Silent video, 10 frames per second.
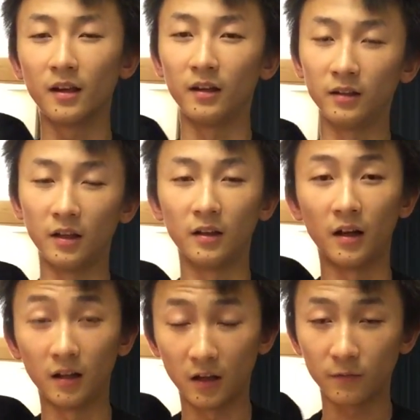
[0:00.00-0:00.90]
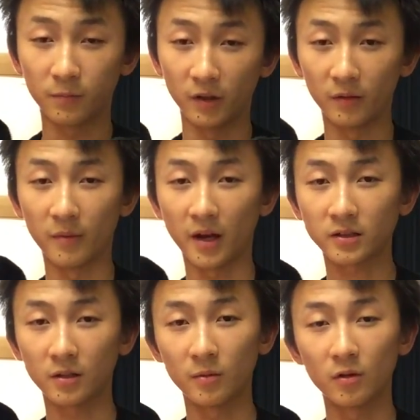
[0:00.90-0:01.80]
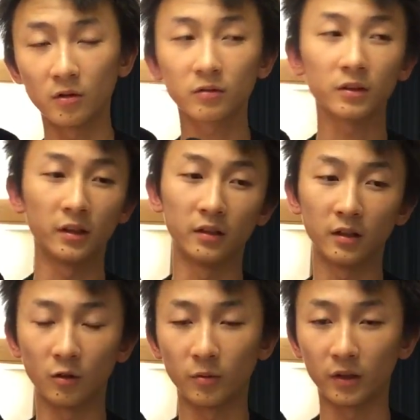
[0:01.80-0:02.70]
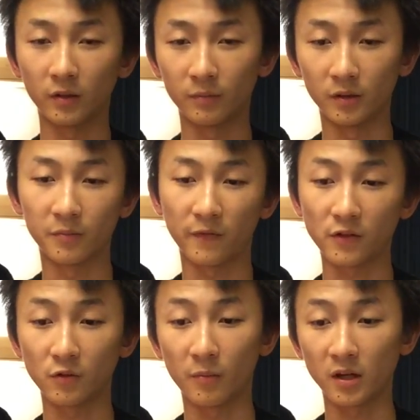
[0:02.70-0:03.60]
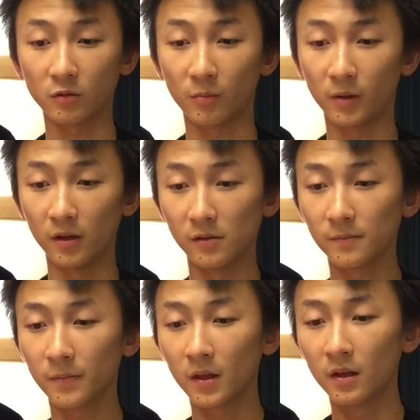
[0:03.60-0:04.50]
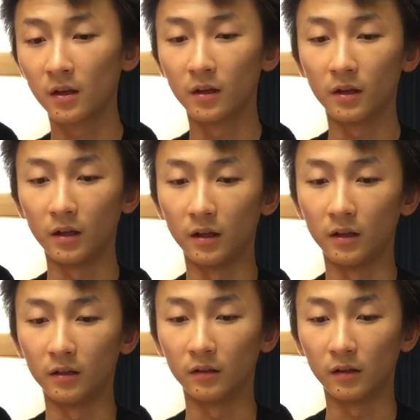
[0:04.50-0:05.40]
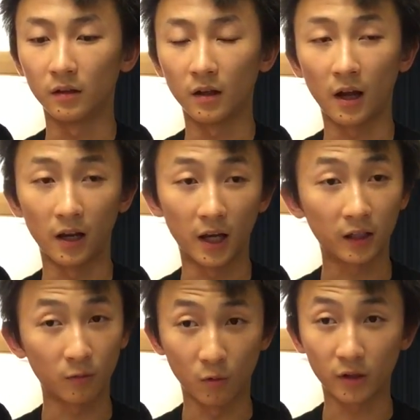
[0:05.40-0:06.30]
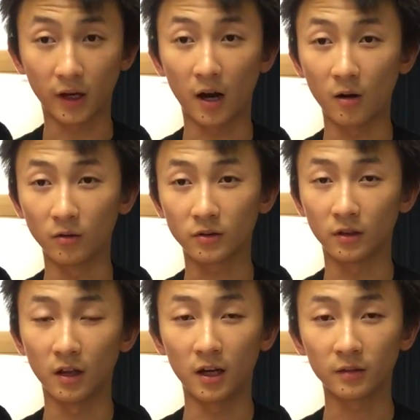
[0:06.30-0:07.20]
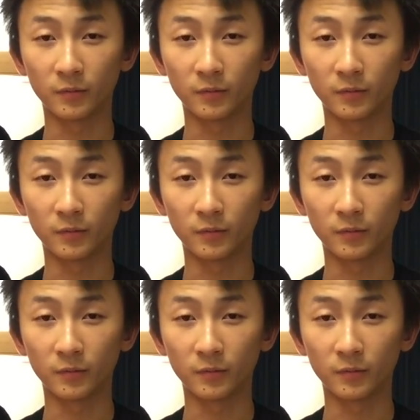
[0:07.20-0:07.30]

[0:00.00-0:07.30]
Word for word: And then I love playing basketball and I hope I can be a professional basketball player. And I like working out a lot